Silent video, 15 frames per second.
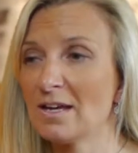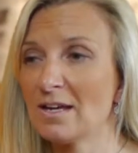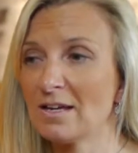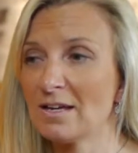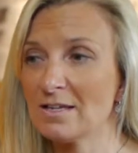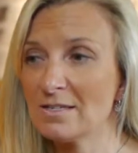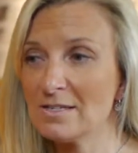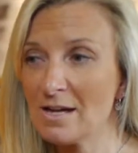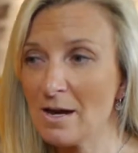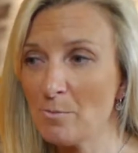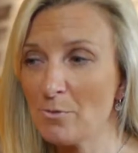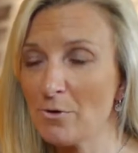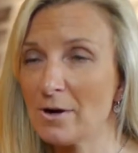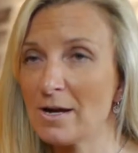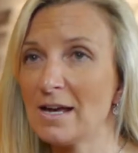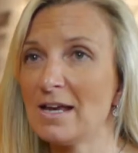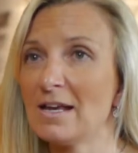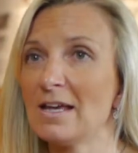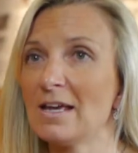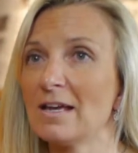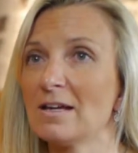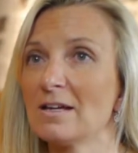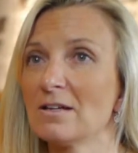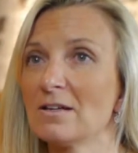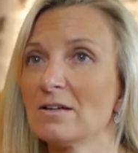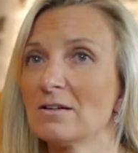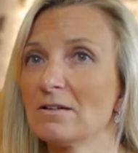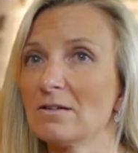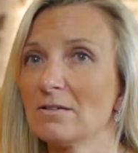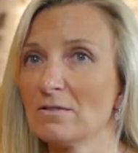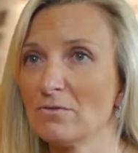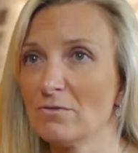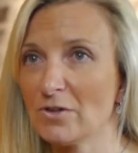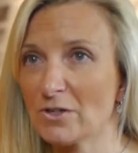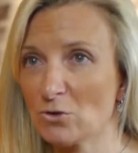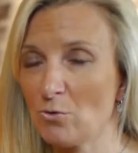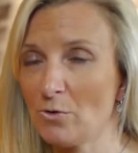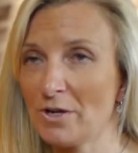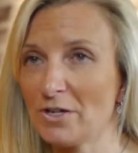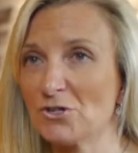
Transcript: Contemporary in a Victorian